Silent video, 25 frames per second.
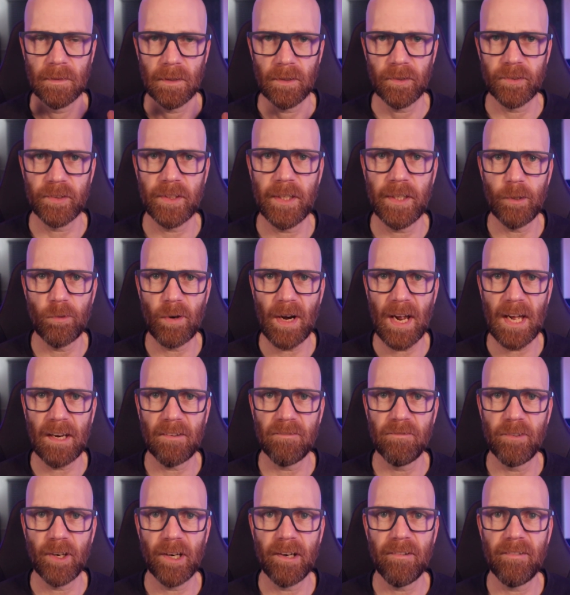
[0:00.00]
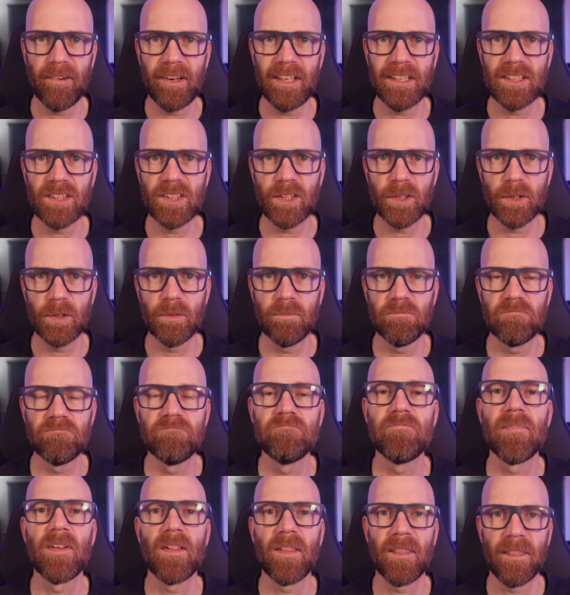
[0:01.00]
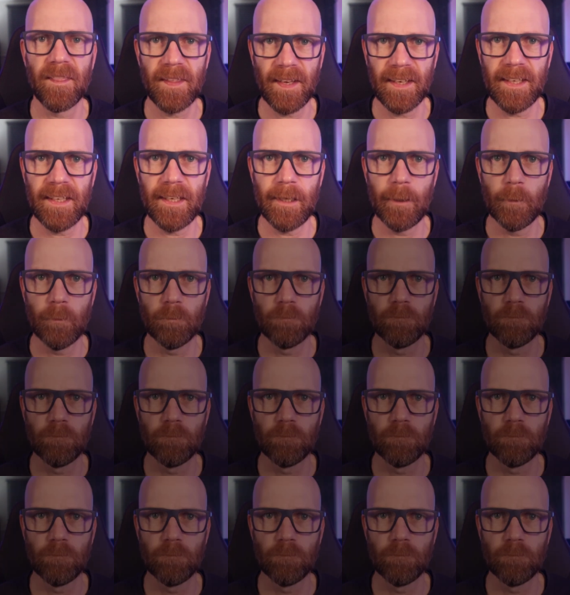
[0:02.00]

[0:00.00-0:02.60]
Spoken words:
I'll you around very, very soon. Thank